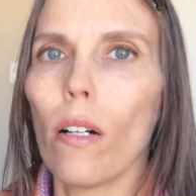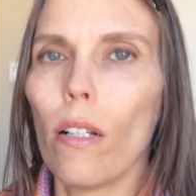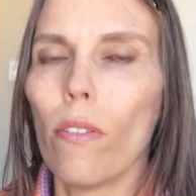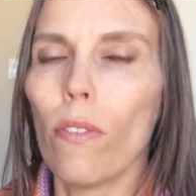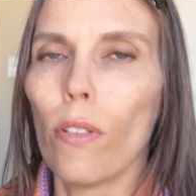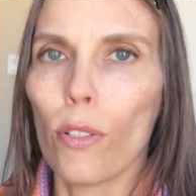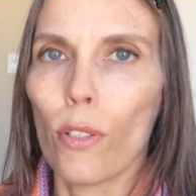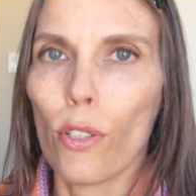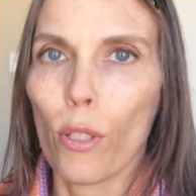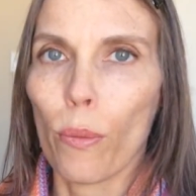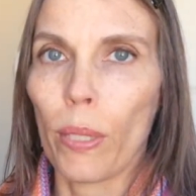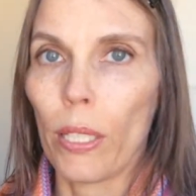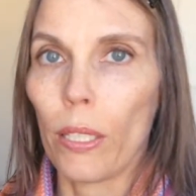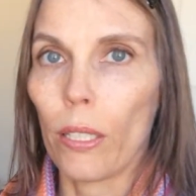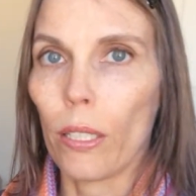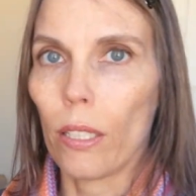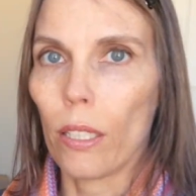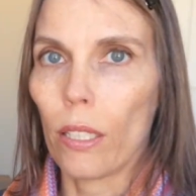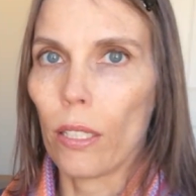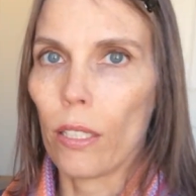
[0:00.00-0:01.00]
I've heard so many
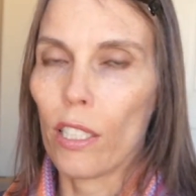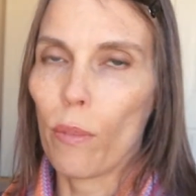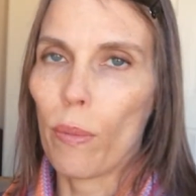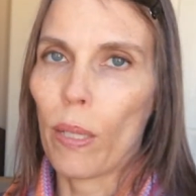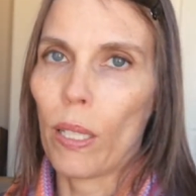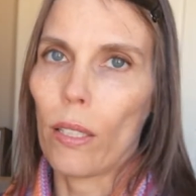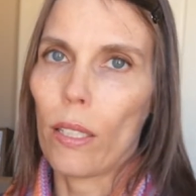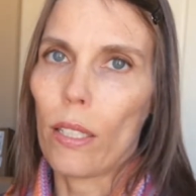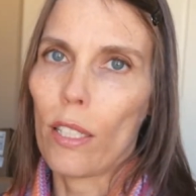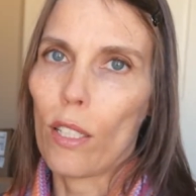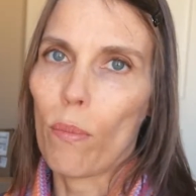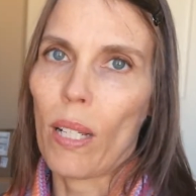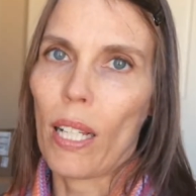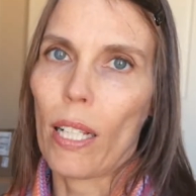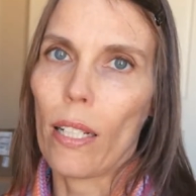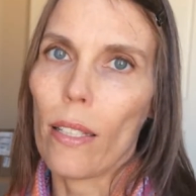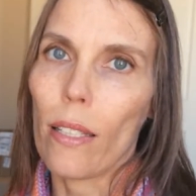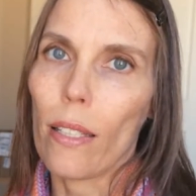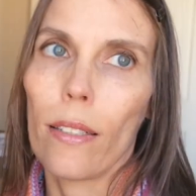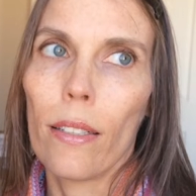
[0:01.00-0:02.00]
good things about these
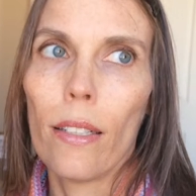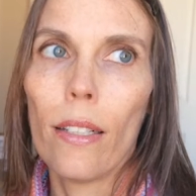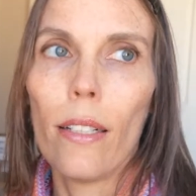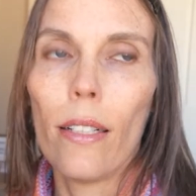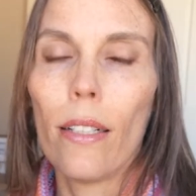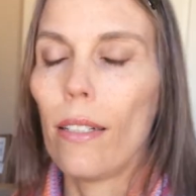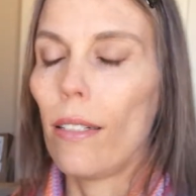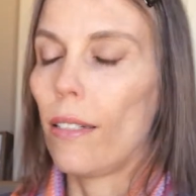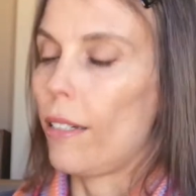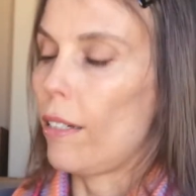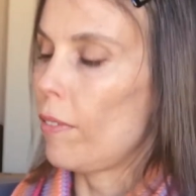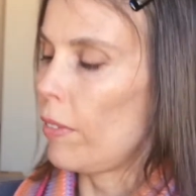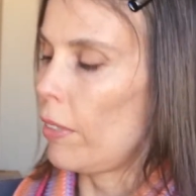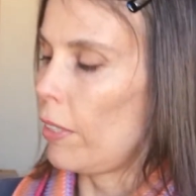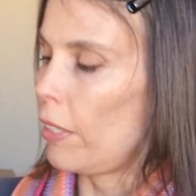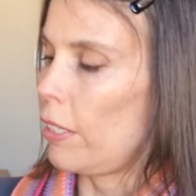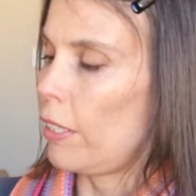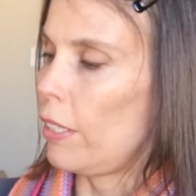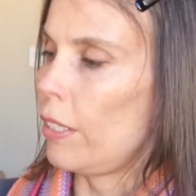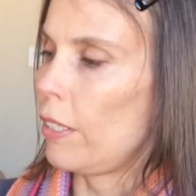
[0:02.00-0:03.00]
mats.
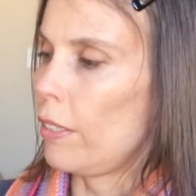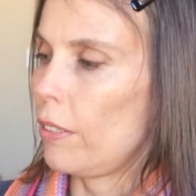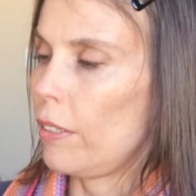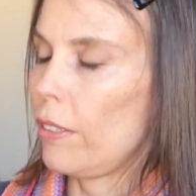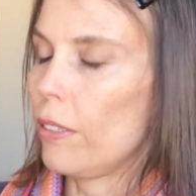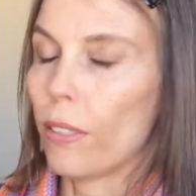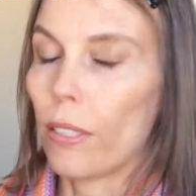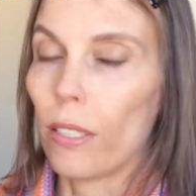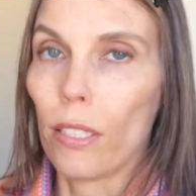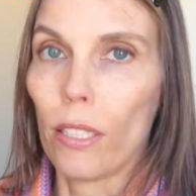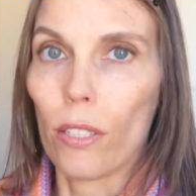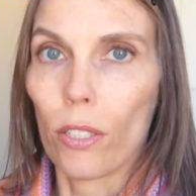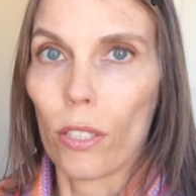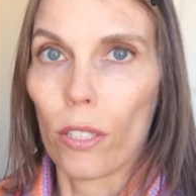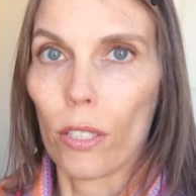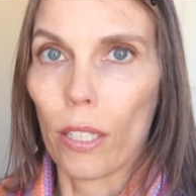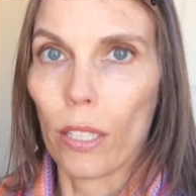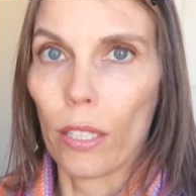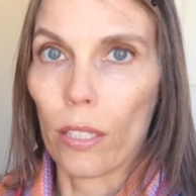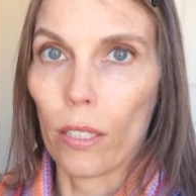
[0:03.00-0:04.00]
Every yoga
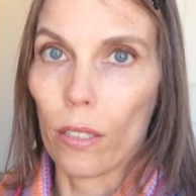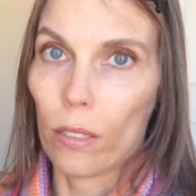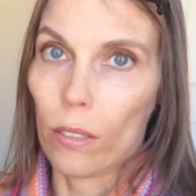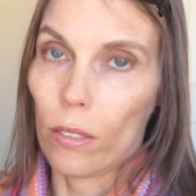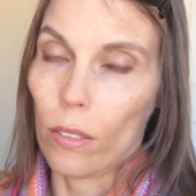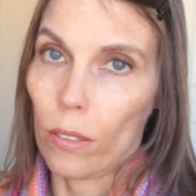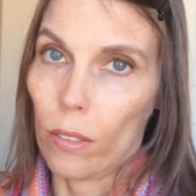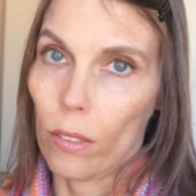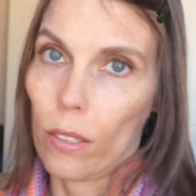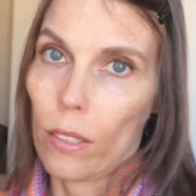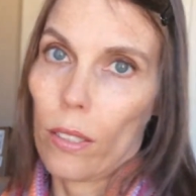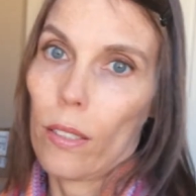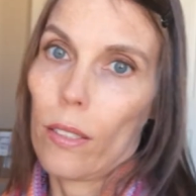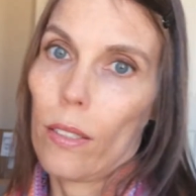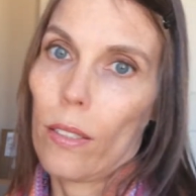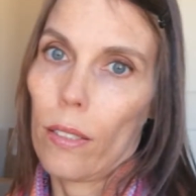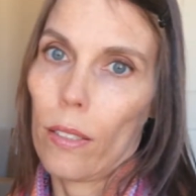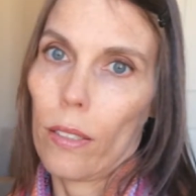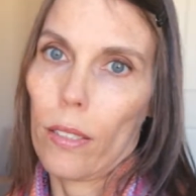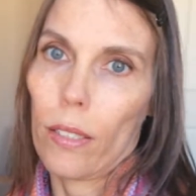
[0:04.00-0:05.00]
teacher I know who's
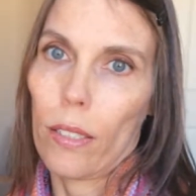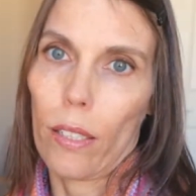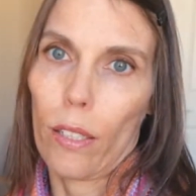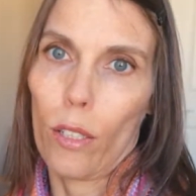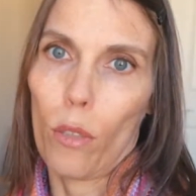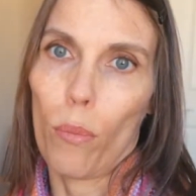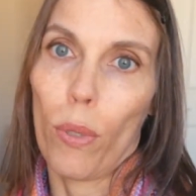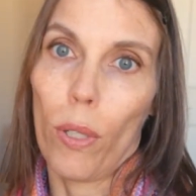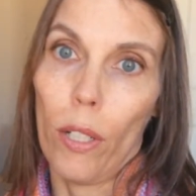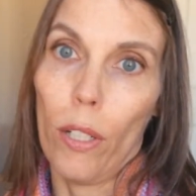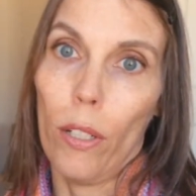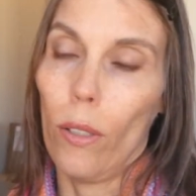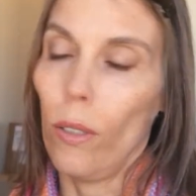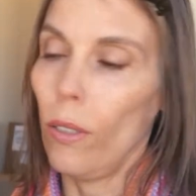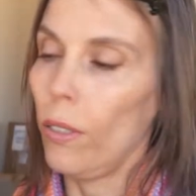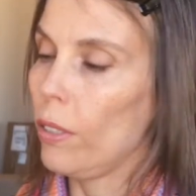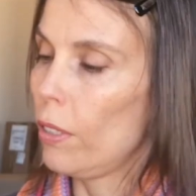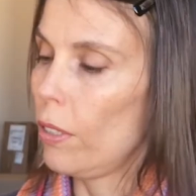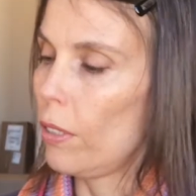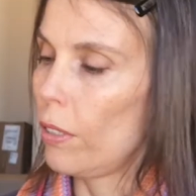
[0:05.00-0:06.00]
seriously a pro,
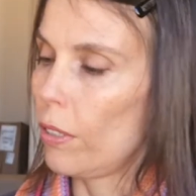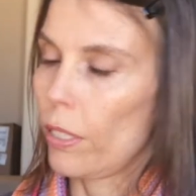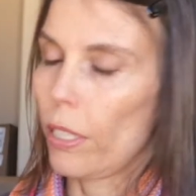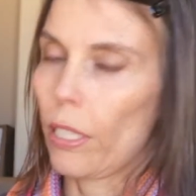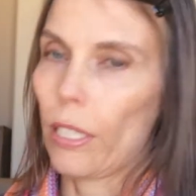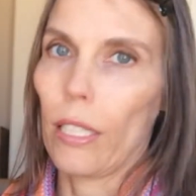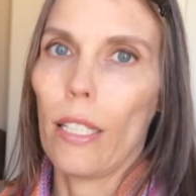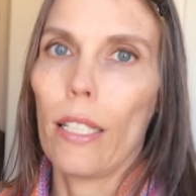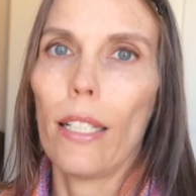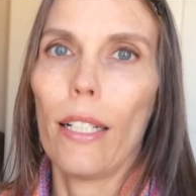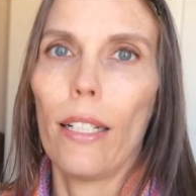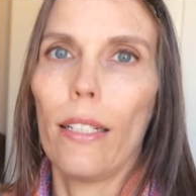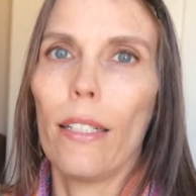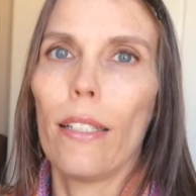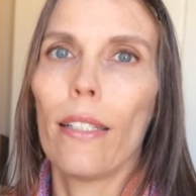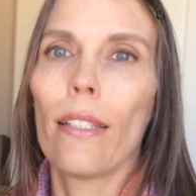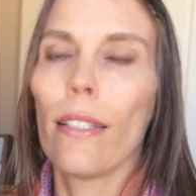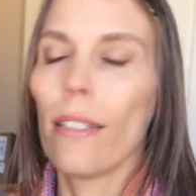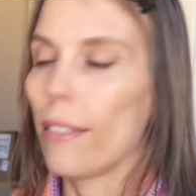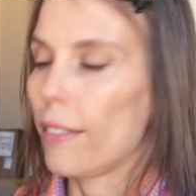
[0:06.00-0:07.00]
just like it
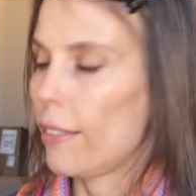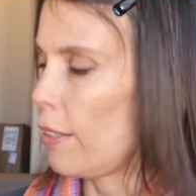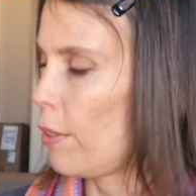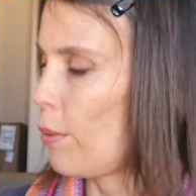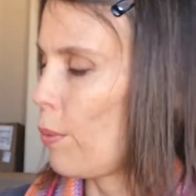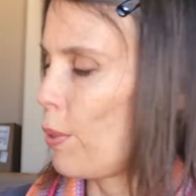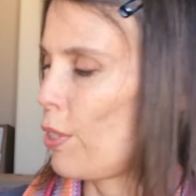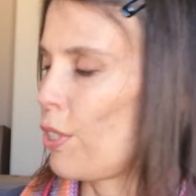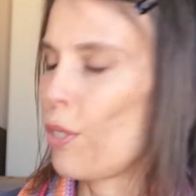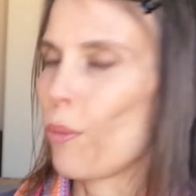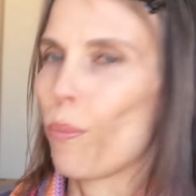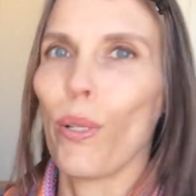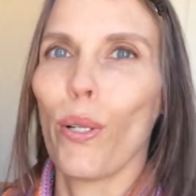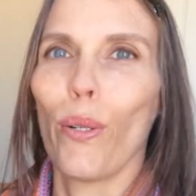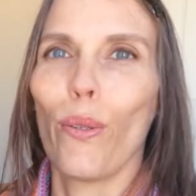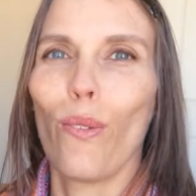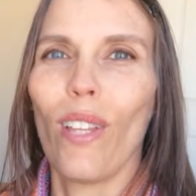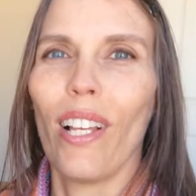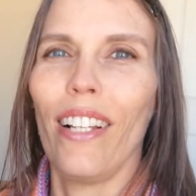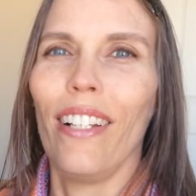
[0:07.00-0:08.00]
says, this one's the
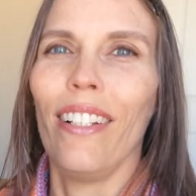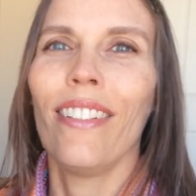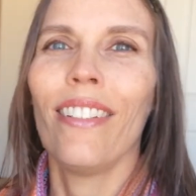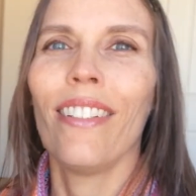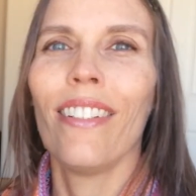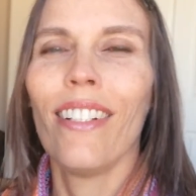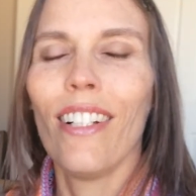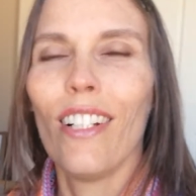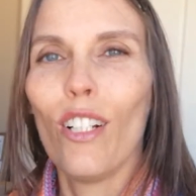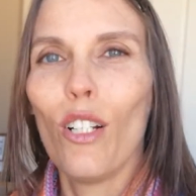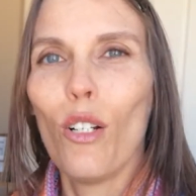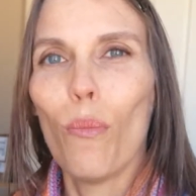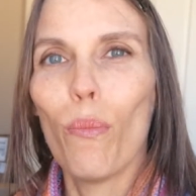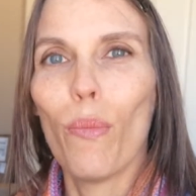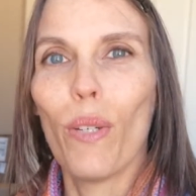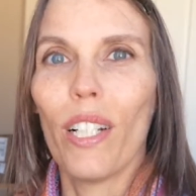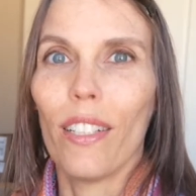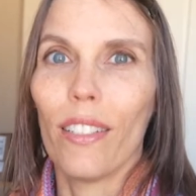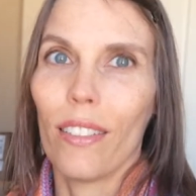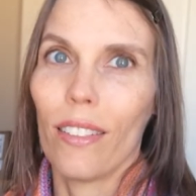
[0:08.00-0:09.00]
Pro Light,
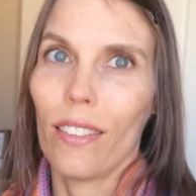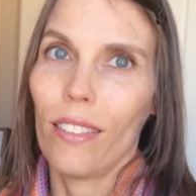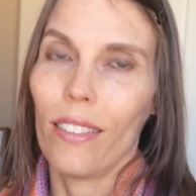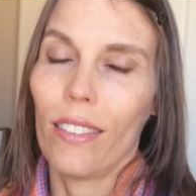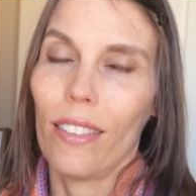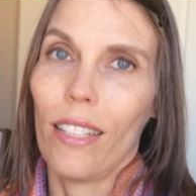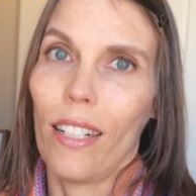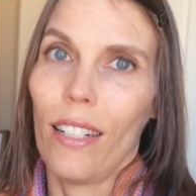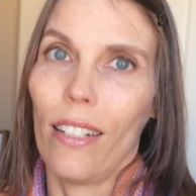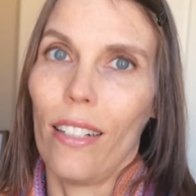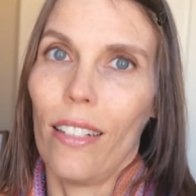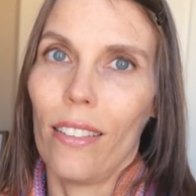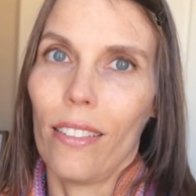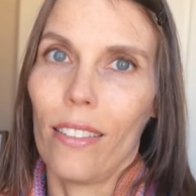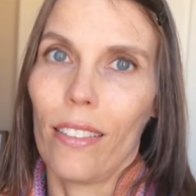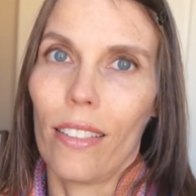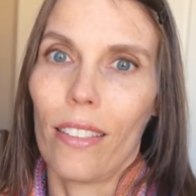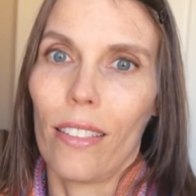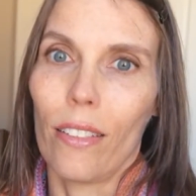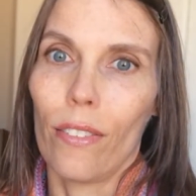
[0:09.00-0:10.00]
but yeah,
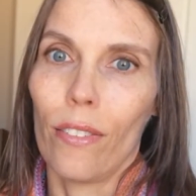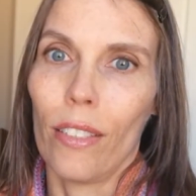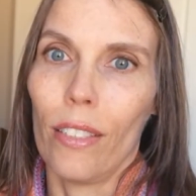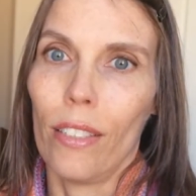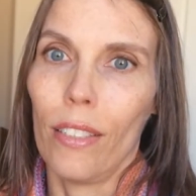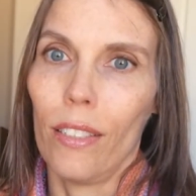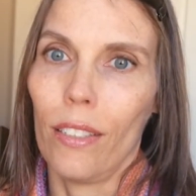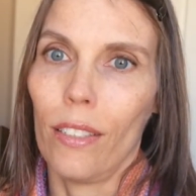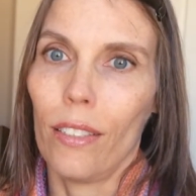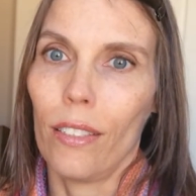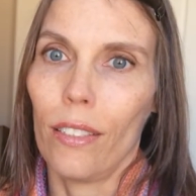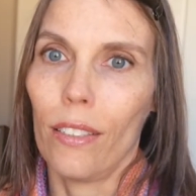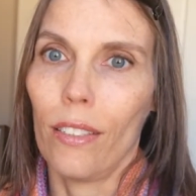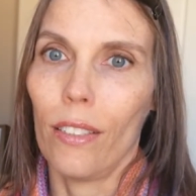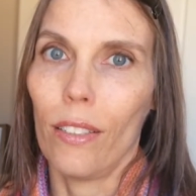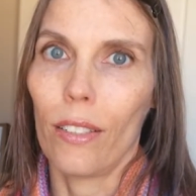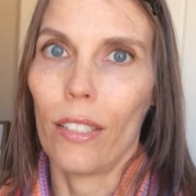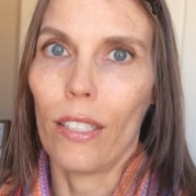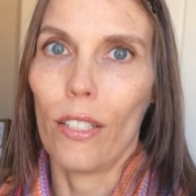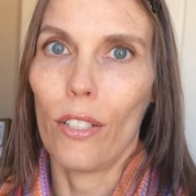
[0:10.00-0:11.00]
like every
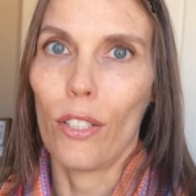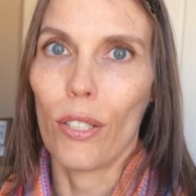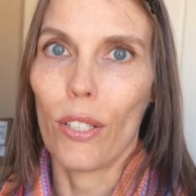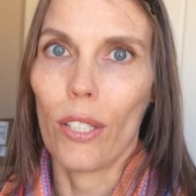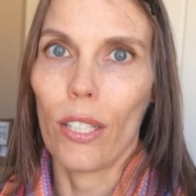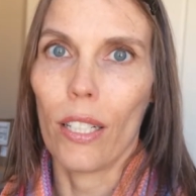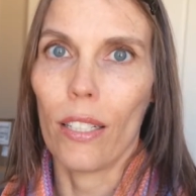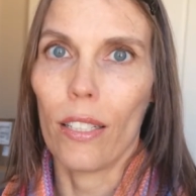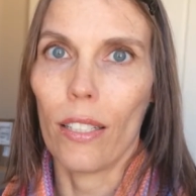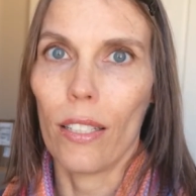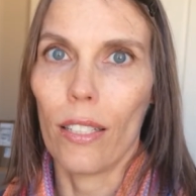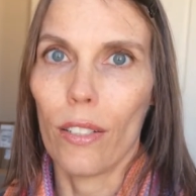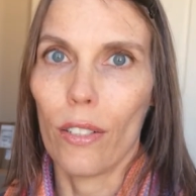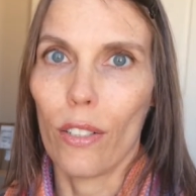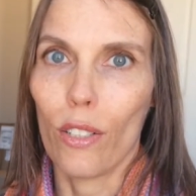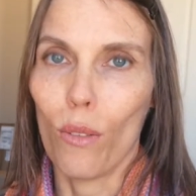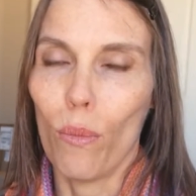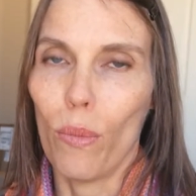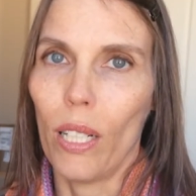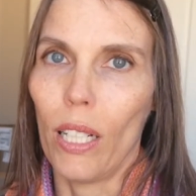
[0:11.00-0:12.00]
yoga teacher says these
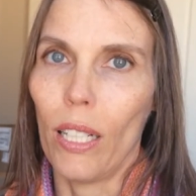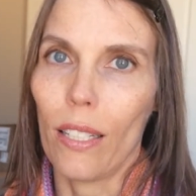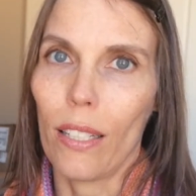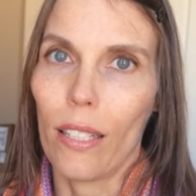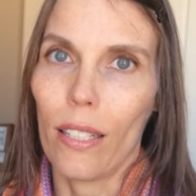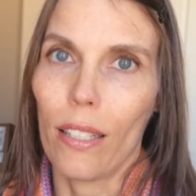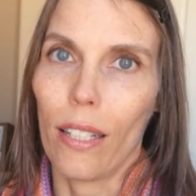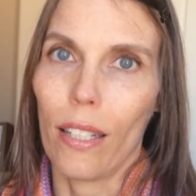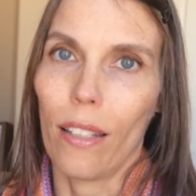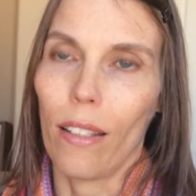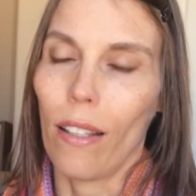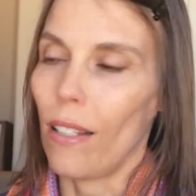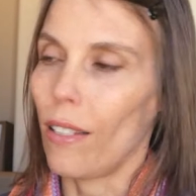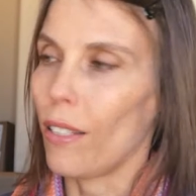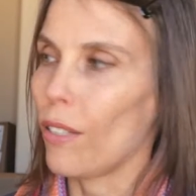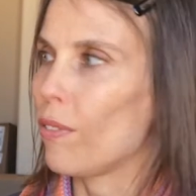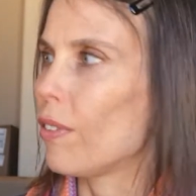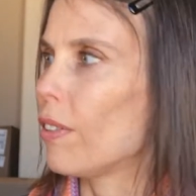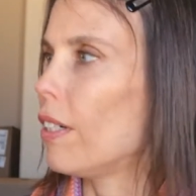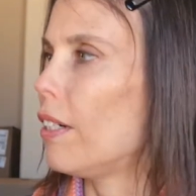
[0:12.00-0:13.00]
are the best. They
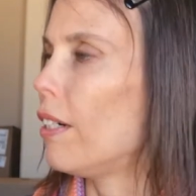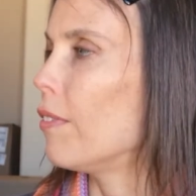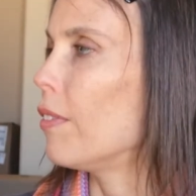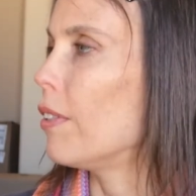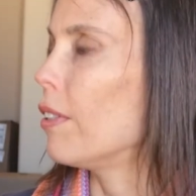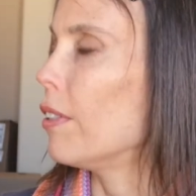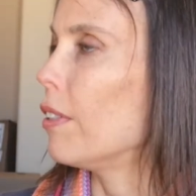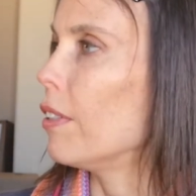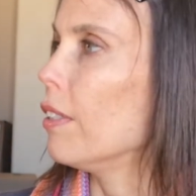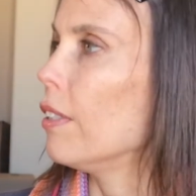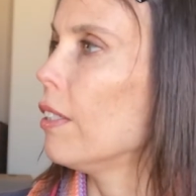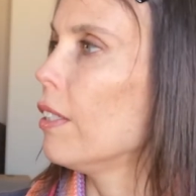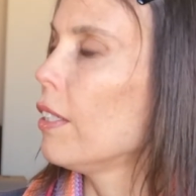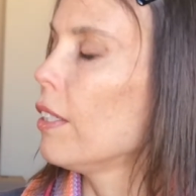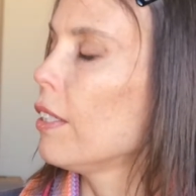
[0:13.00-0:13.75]
last forever.